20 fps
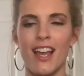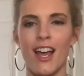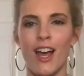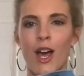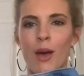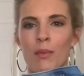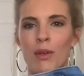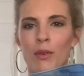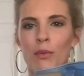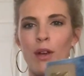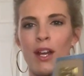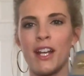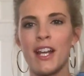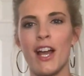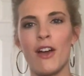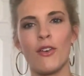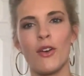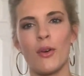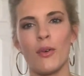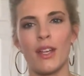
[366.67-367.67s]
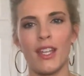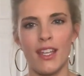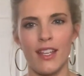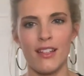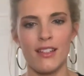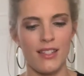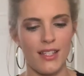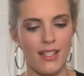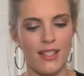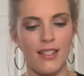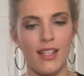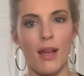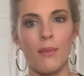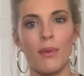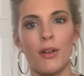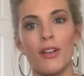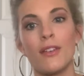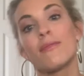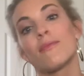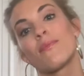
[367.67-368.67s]
Um, and right now going into
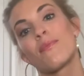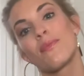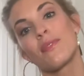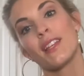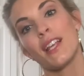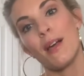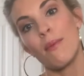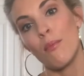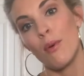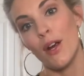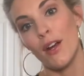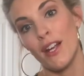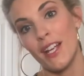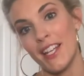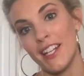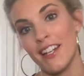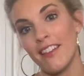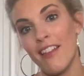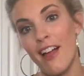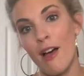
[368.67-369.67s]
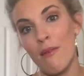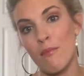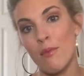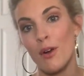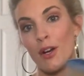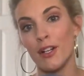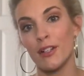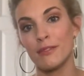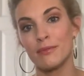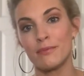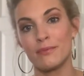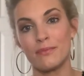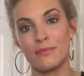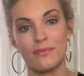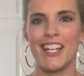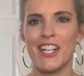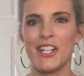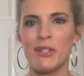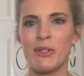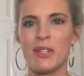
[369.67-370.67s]
summer, I'm wearing it a lot more.
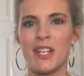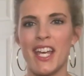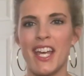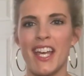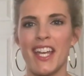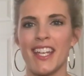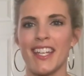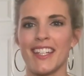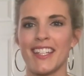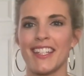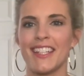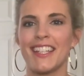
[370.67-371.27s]
Okay.